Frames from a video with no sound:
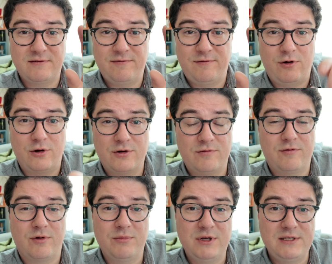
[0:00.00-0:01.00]
fogged
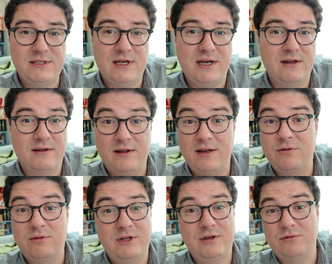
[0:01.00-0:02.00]
from inside, and then
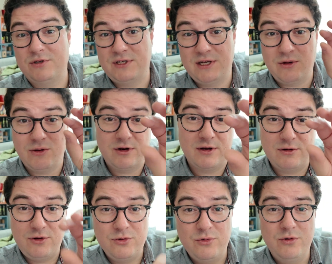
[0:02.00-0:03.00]
you need to stick on a
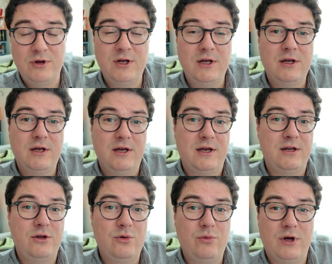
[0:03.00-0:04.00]

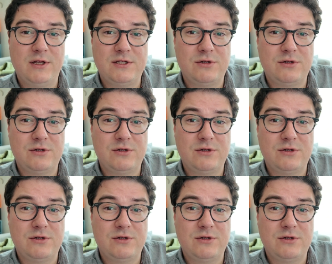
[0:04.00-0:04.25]
new one.